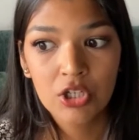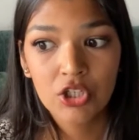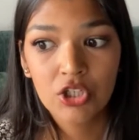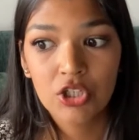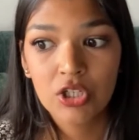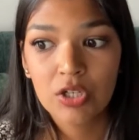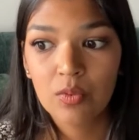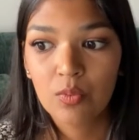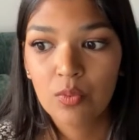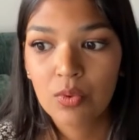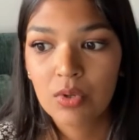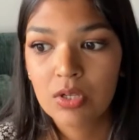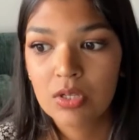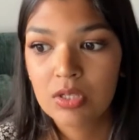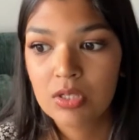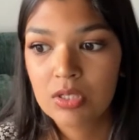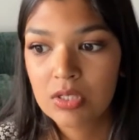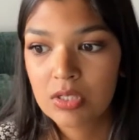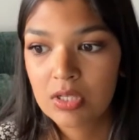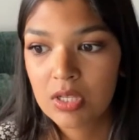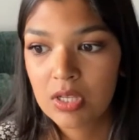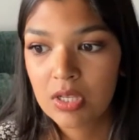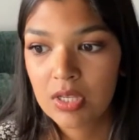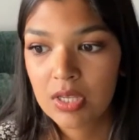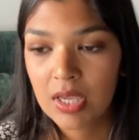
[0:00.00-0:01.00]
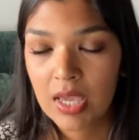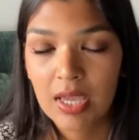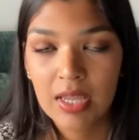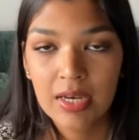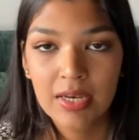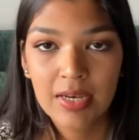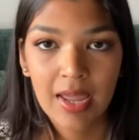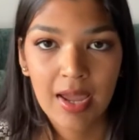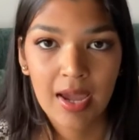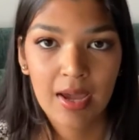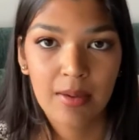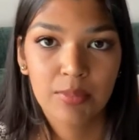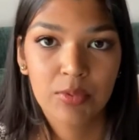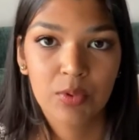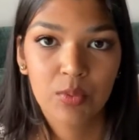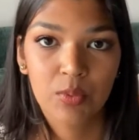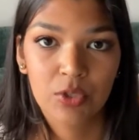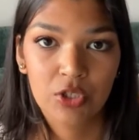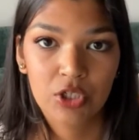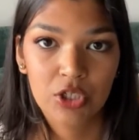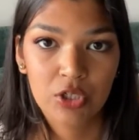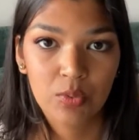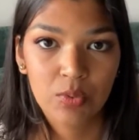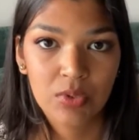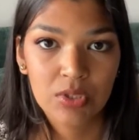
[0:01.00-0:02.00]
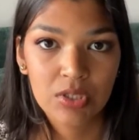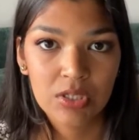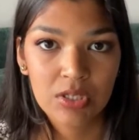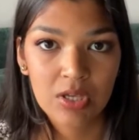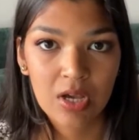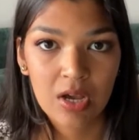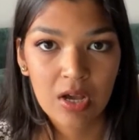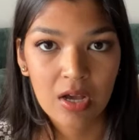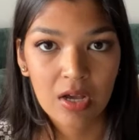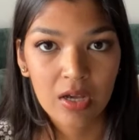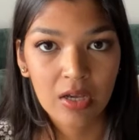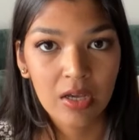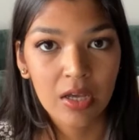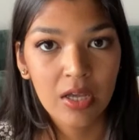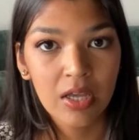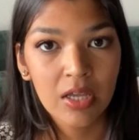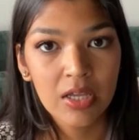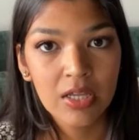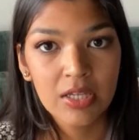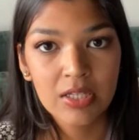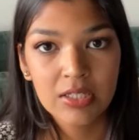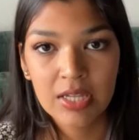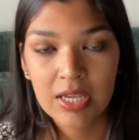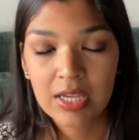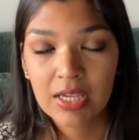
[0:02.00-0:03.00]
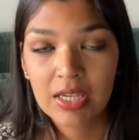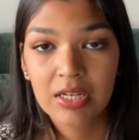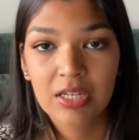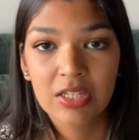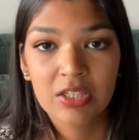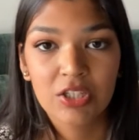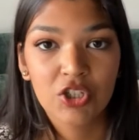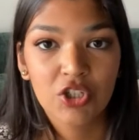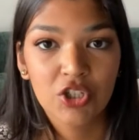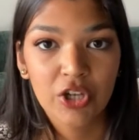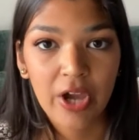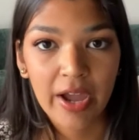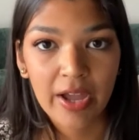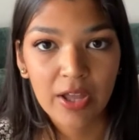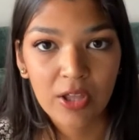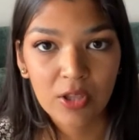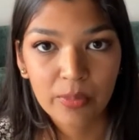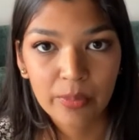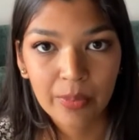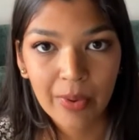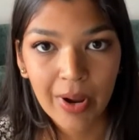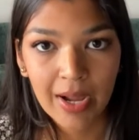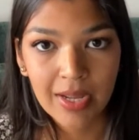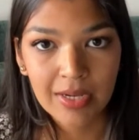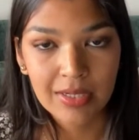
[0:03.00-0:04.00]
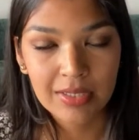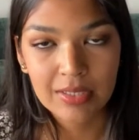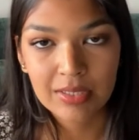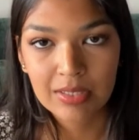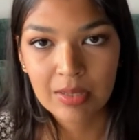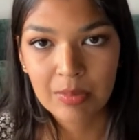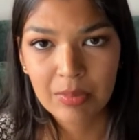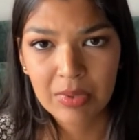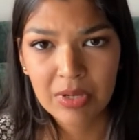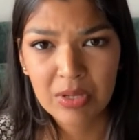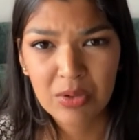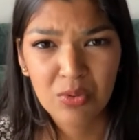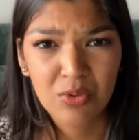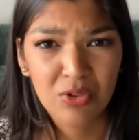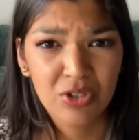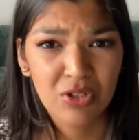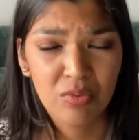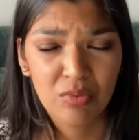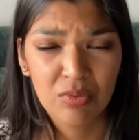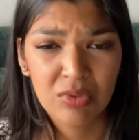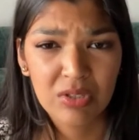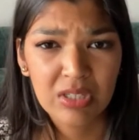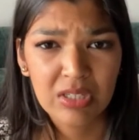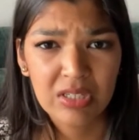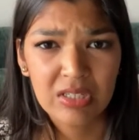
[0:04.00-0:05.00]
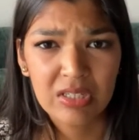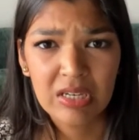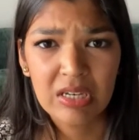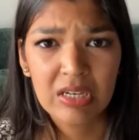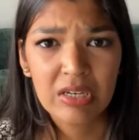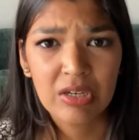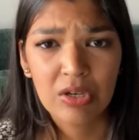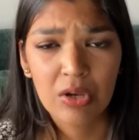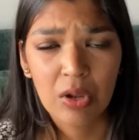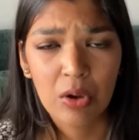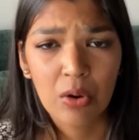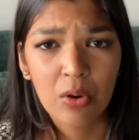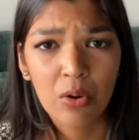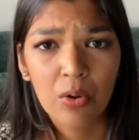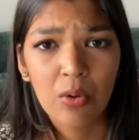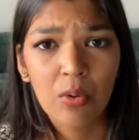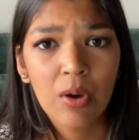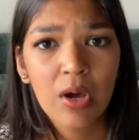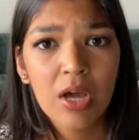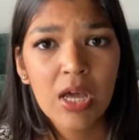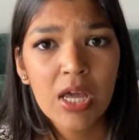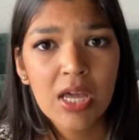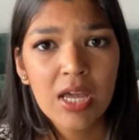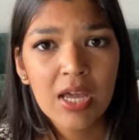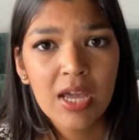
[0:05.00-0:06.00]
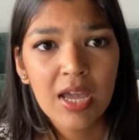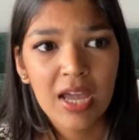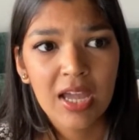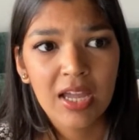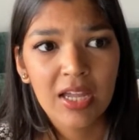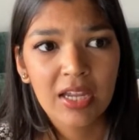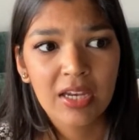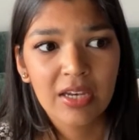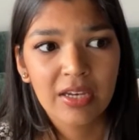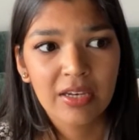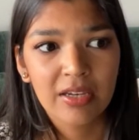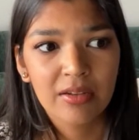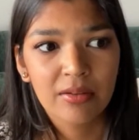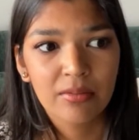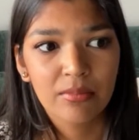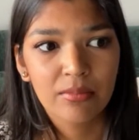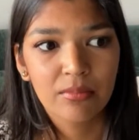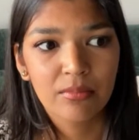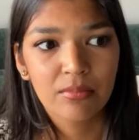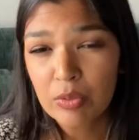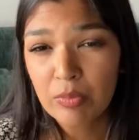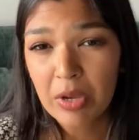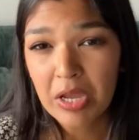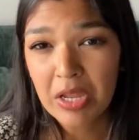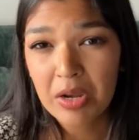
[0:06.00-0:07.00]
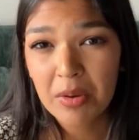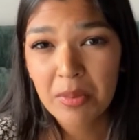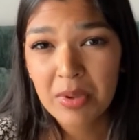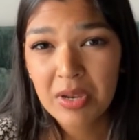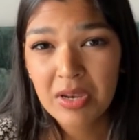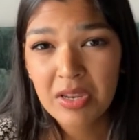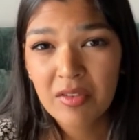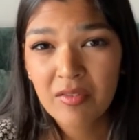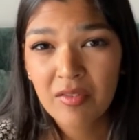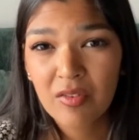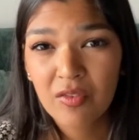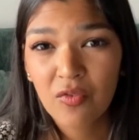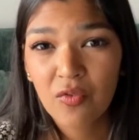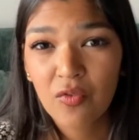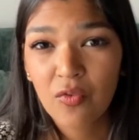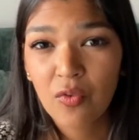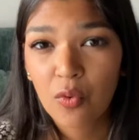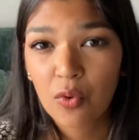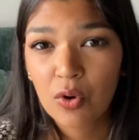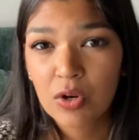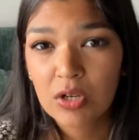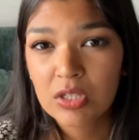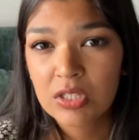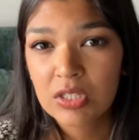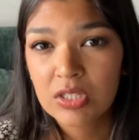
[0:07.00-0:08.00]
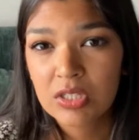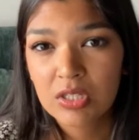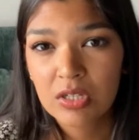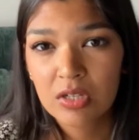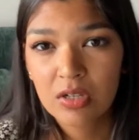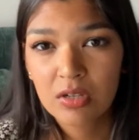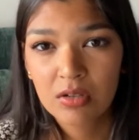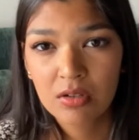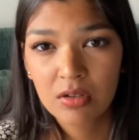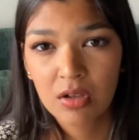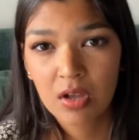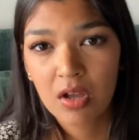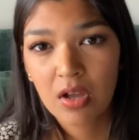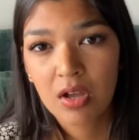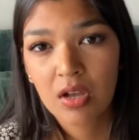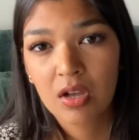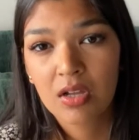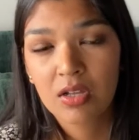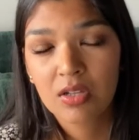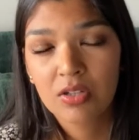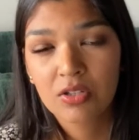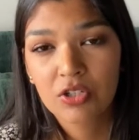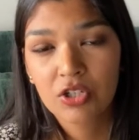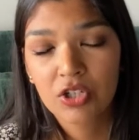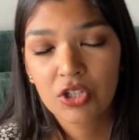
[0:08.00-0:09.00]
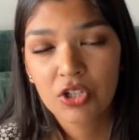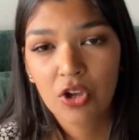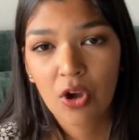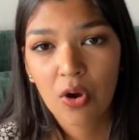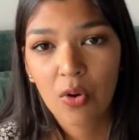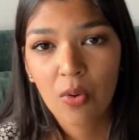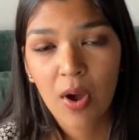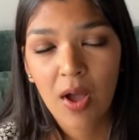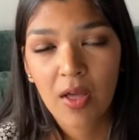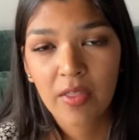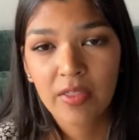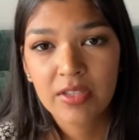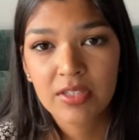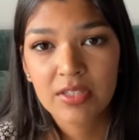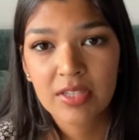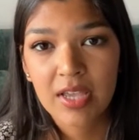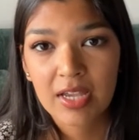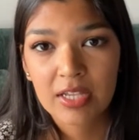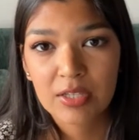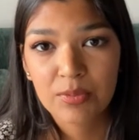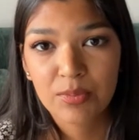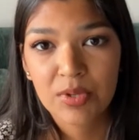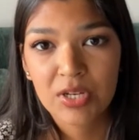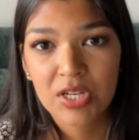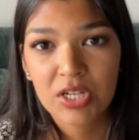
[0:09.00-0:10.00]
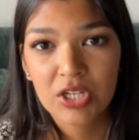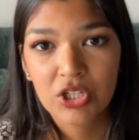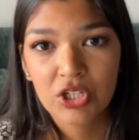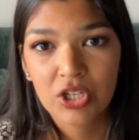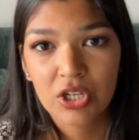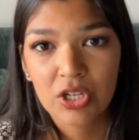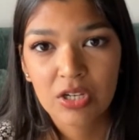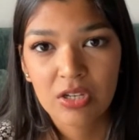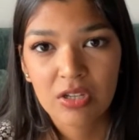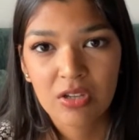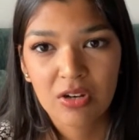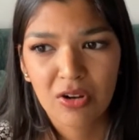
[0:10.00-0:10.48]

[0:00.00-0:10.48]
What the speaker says: She was kidnapped when she was young, taken as a child bride to somebody who she really didn't know, and she might have been even forced to go on this expedition.